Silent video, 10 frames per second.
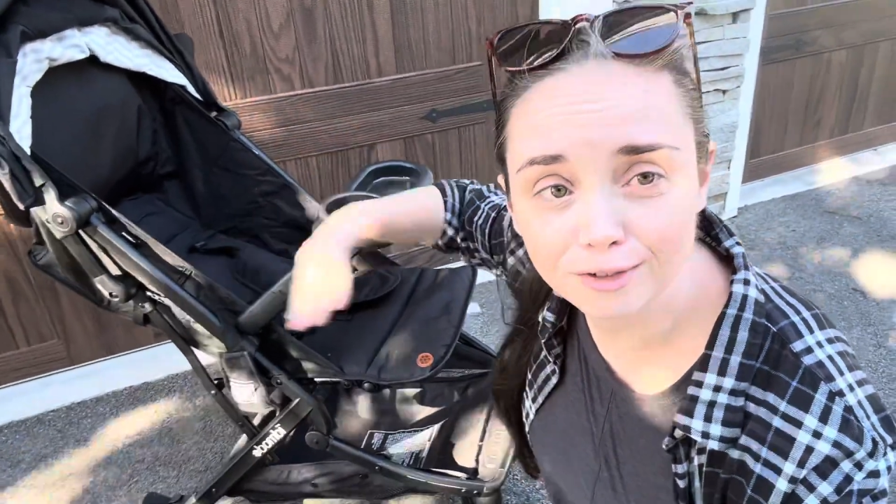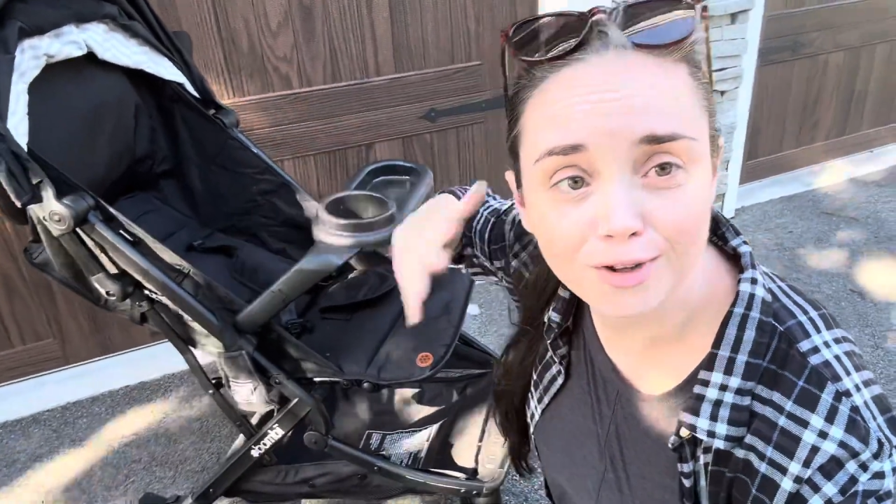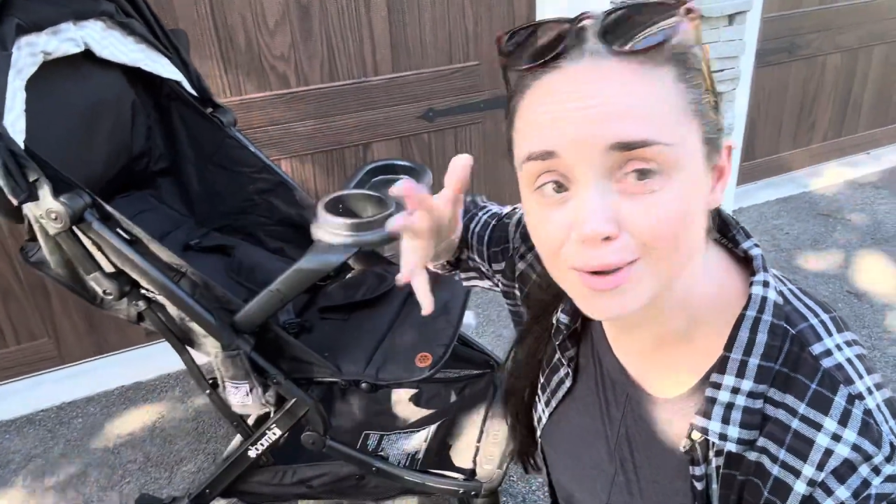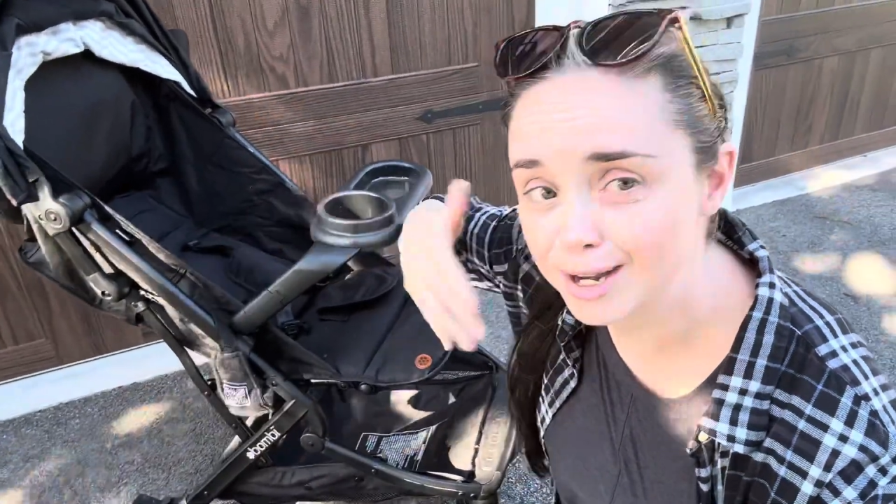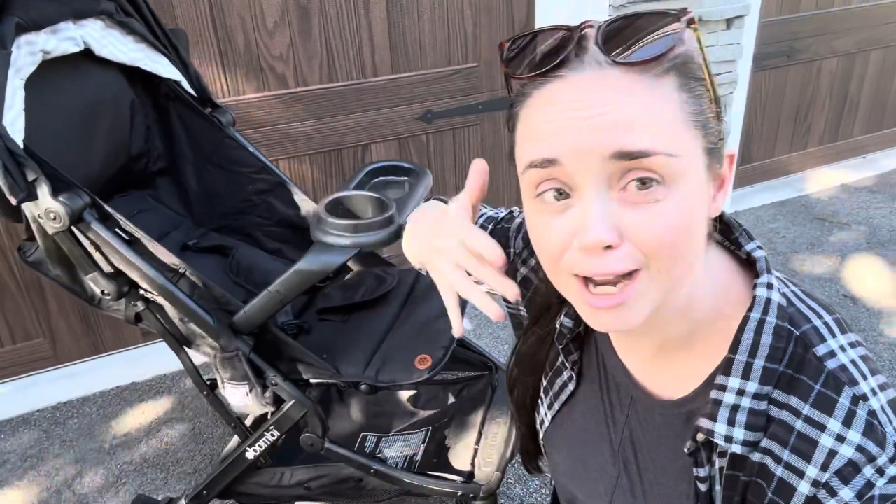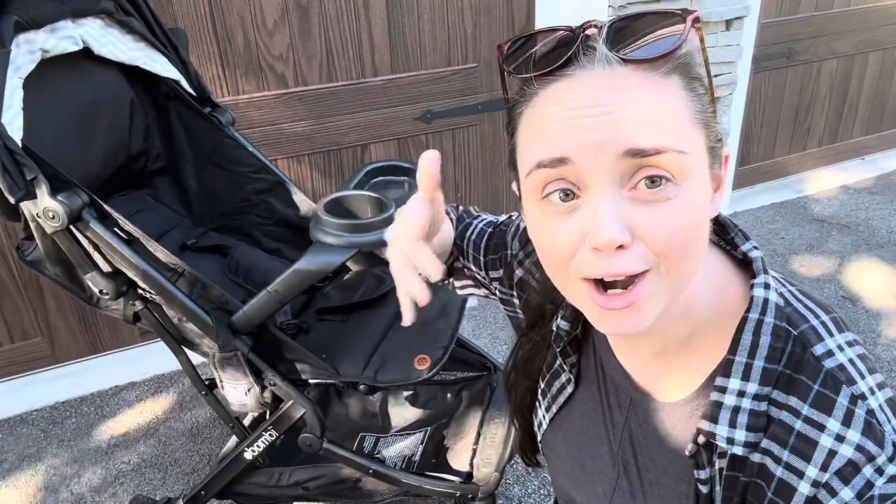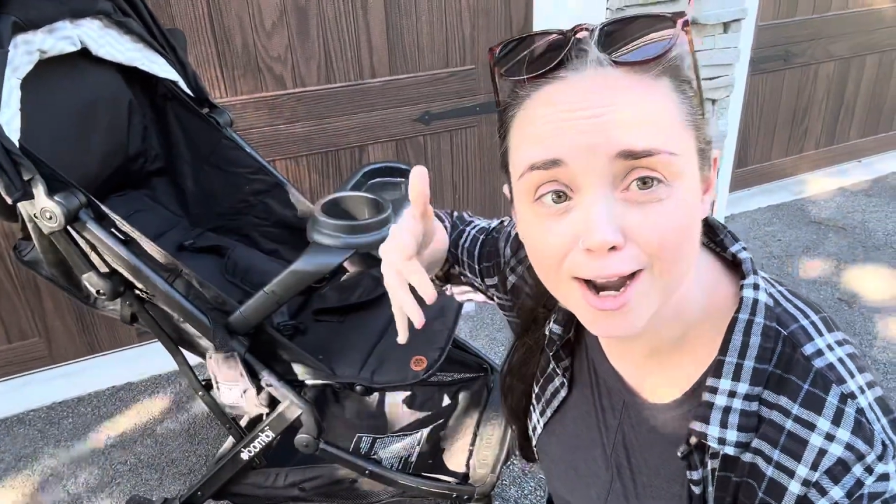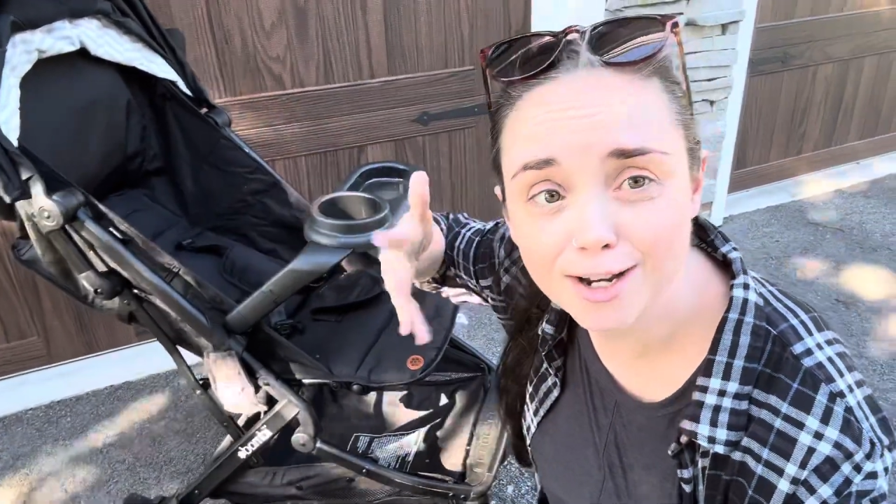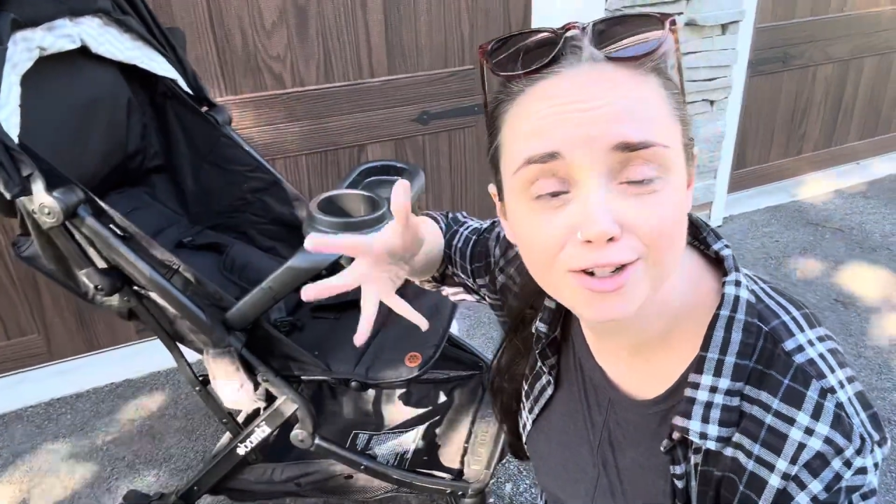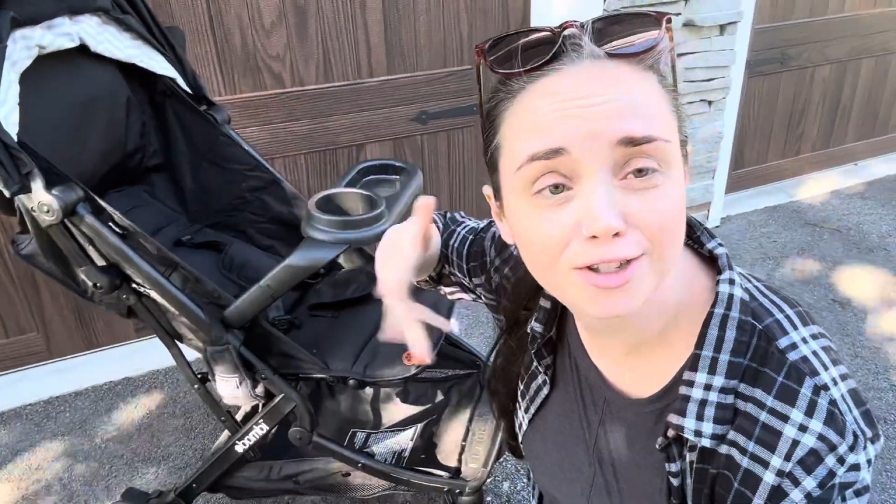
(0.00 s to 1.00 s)
if you can hear
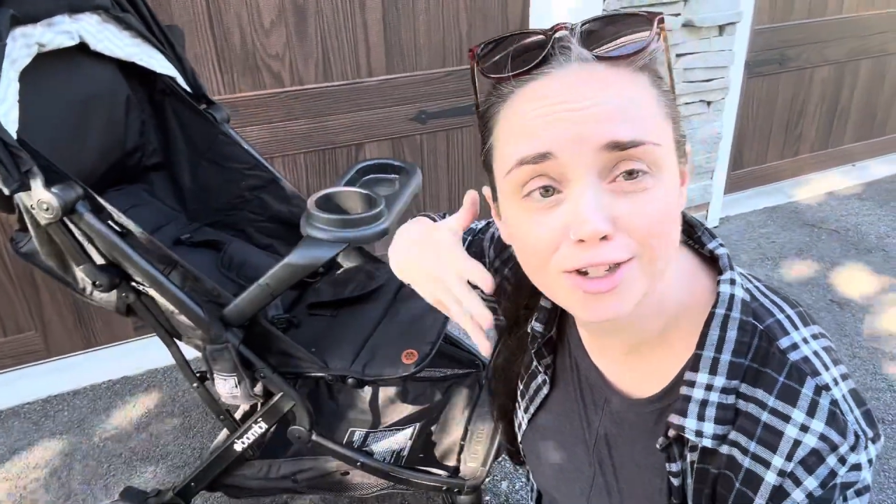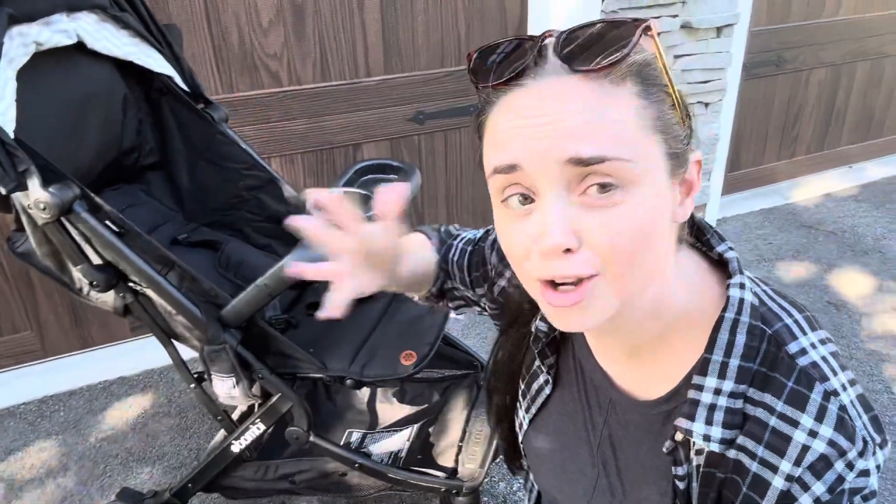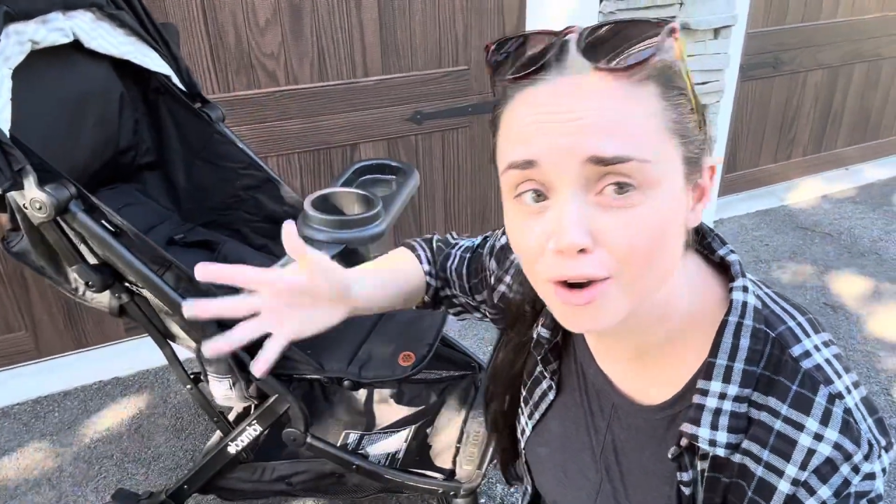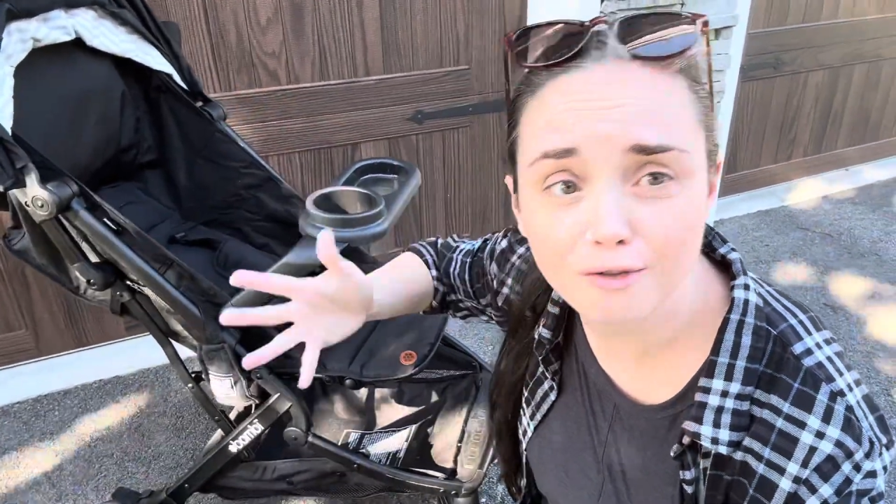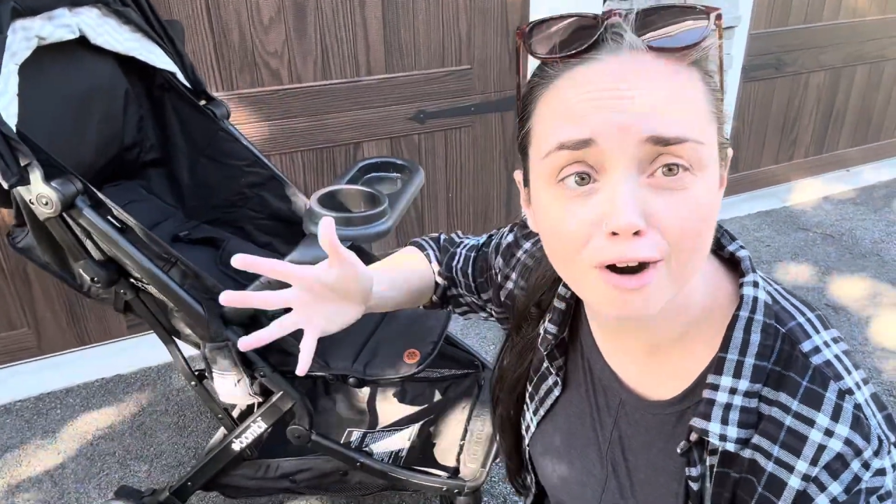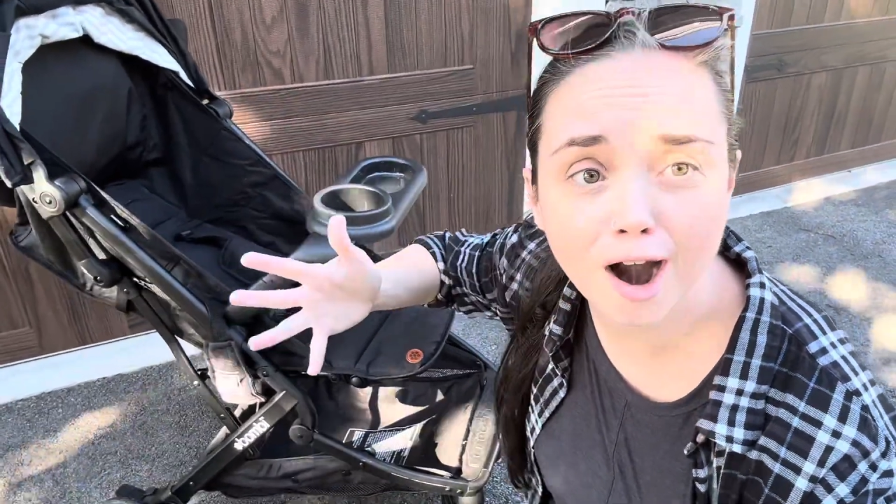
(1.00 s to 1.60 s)
it, just took over